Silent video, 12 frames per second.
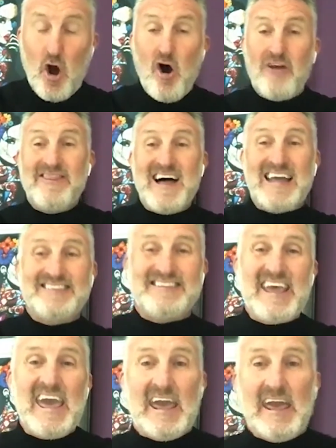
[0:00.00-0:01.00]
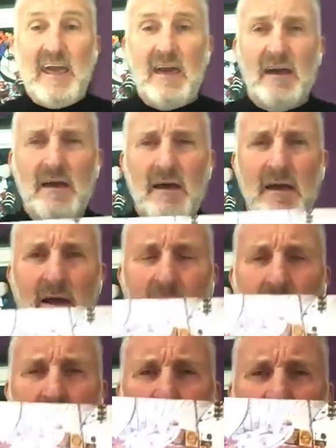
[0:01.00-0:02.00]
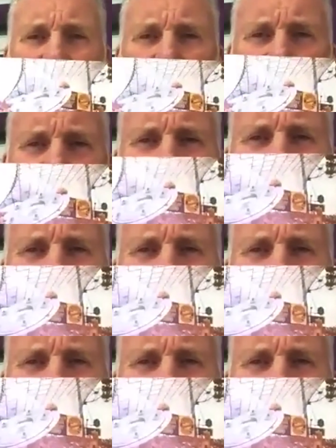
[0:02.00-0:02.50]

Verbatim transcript: And on that day, on that